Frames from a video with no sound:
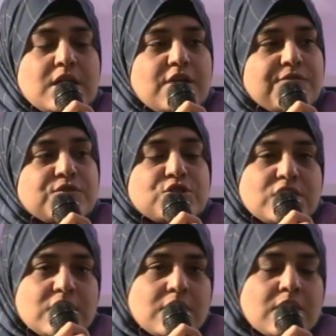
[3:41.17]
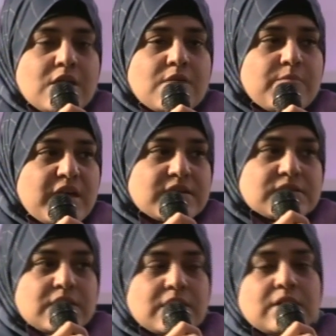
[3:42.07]
if she
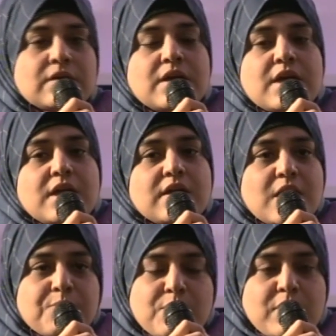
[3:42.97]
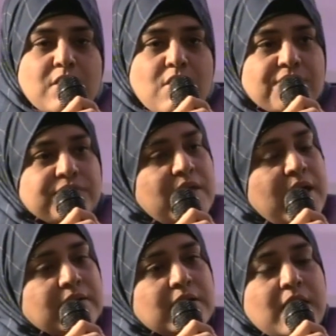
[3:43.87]
makes her capable of
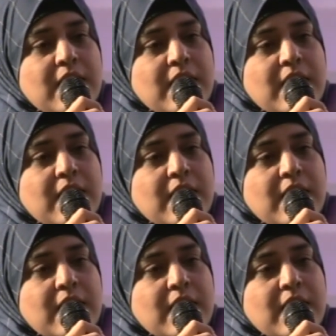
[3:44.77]
that.